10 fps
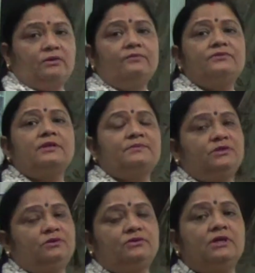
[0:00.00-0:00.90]
of
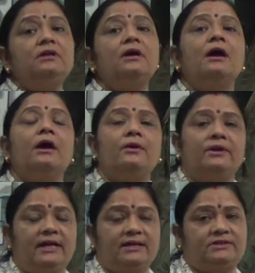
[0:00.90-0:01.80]
substitution
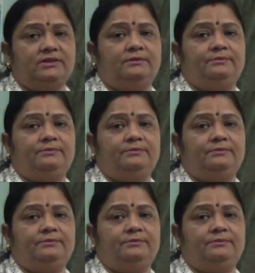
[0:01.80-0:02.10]
reaction.